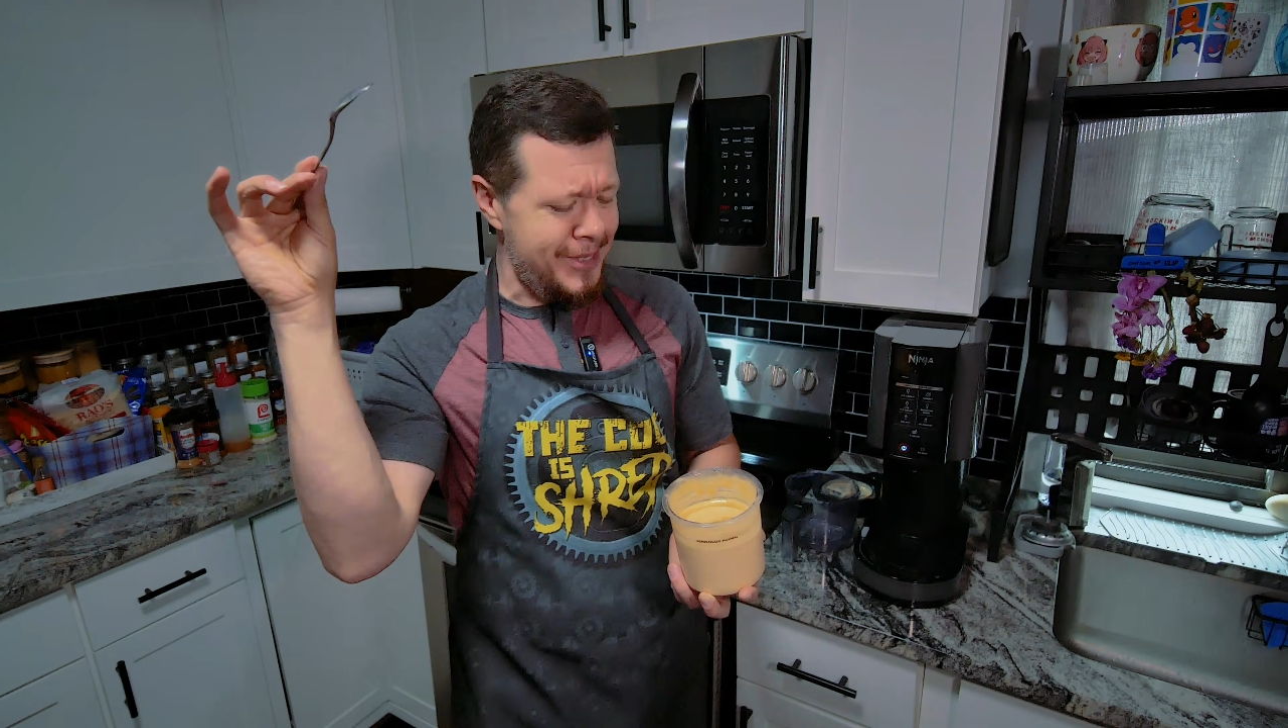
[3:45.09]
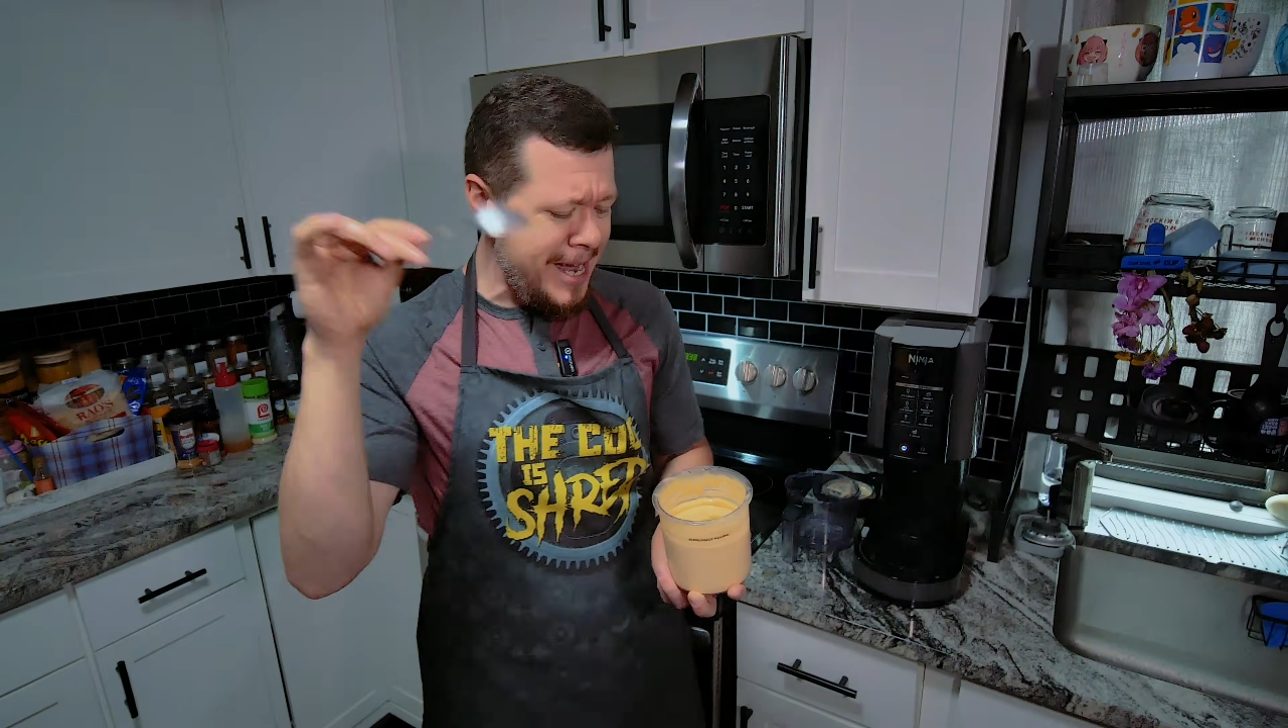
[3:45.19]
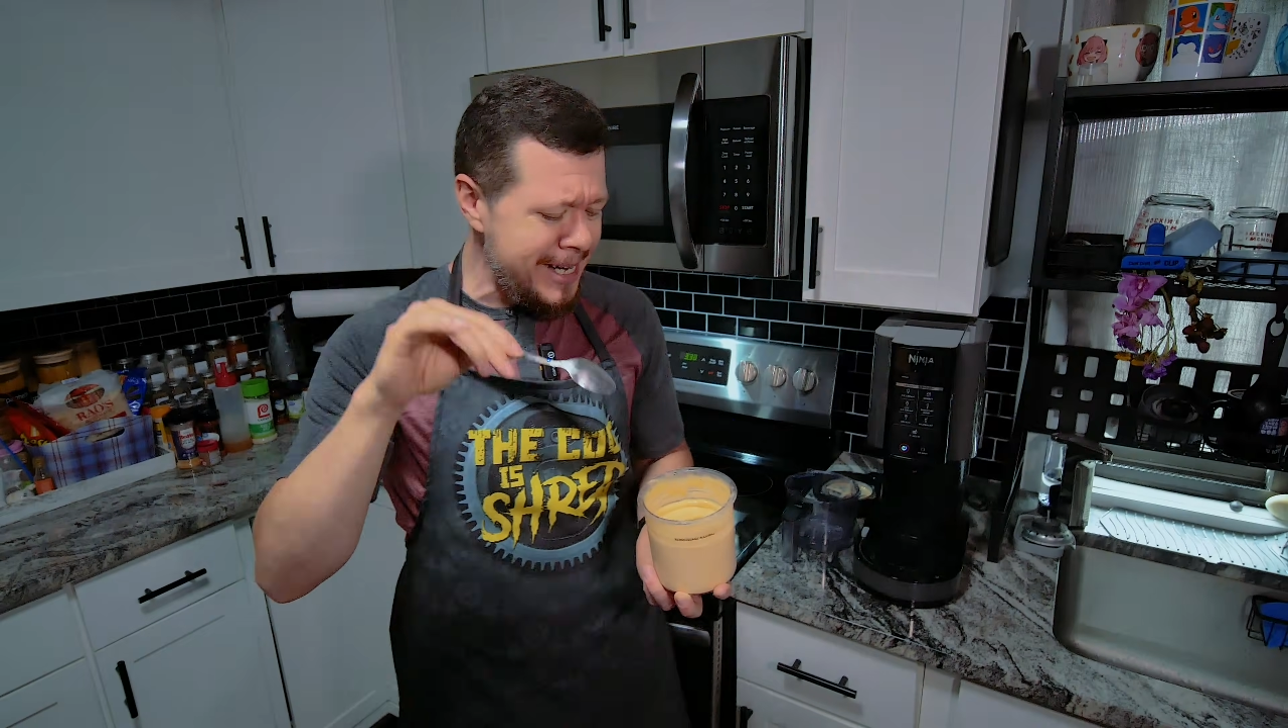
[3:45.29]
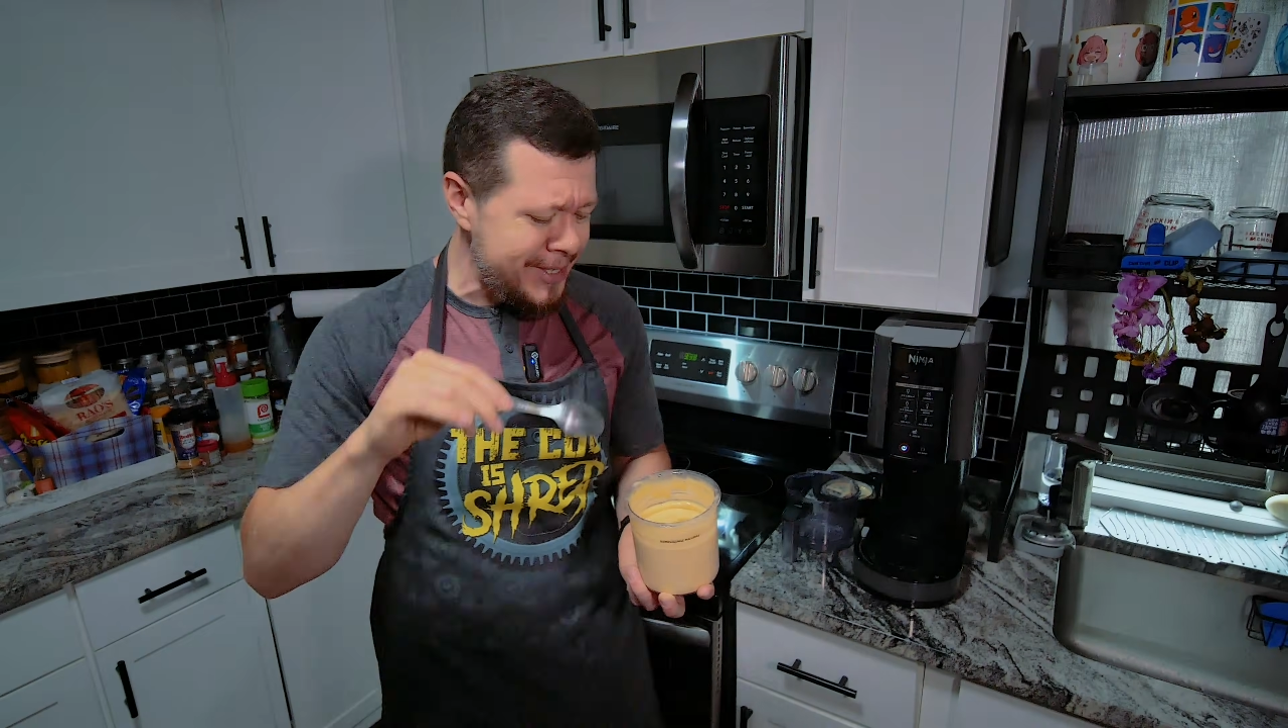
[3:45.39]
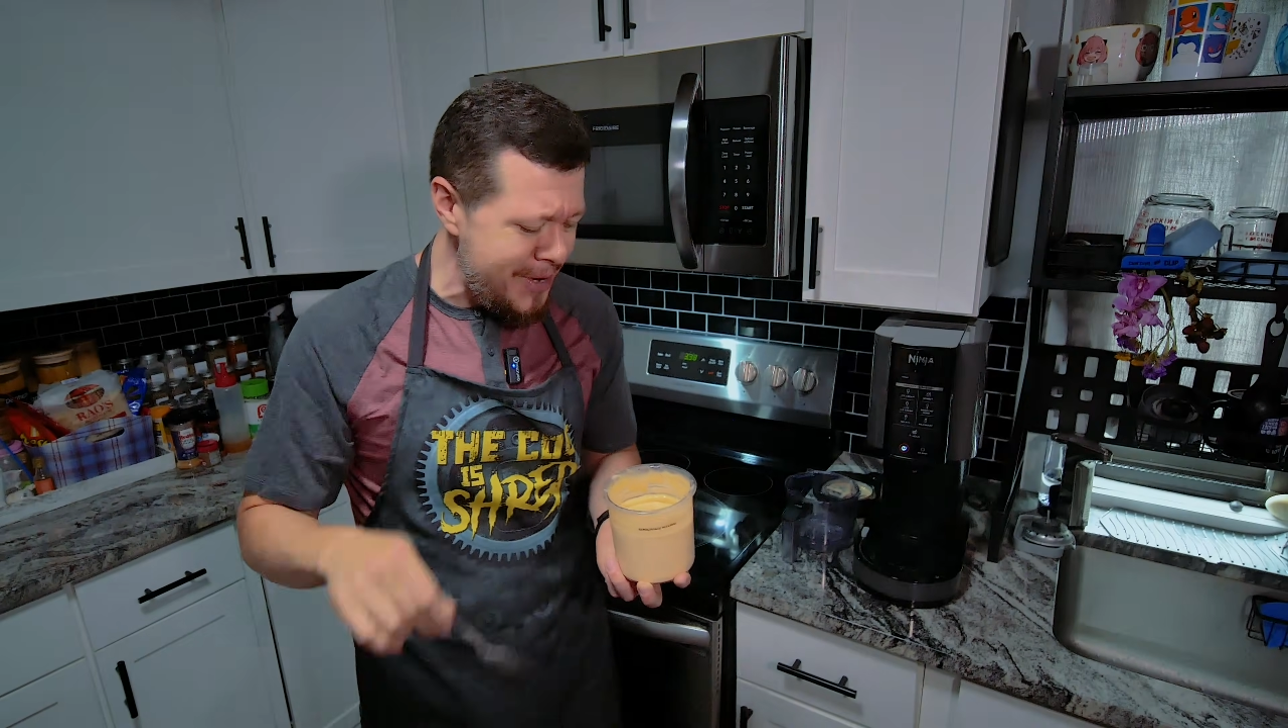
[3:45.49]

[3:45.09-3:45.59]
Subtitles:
that is